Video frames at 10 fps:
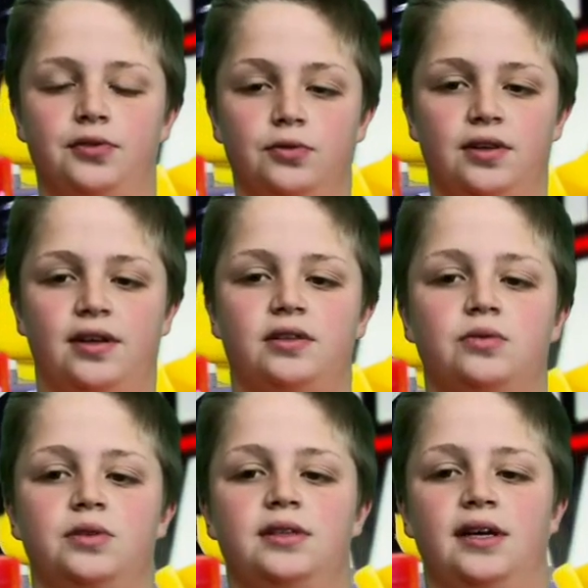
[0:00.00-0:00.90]
you would like
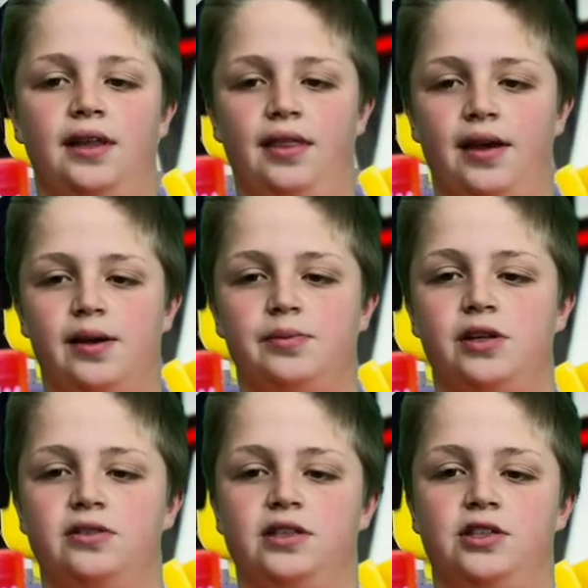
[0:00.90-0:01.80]
to attend the
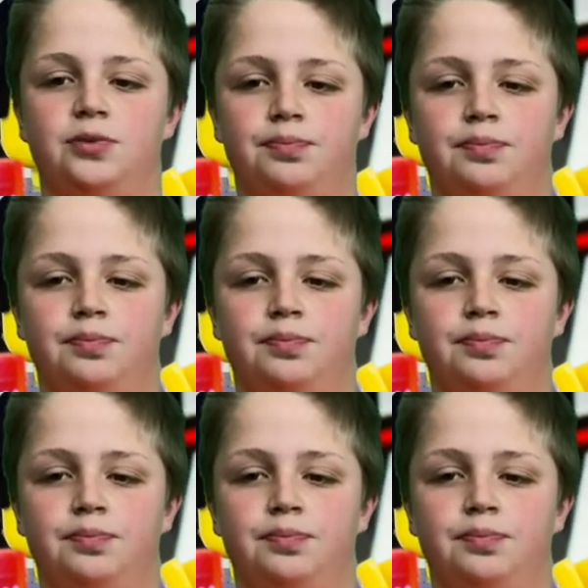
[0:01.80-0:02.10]
MLH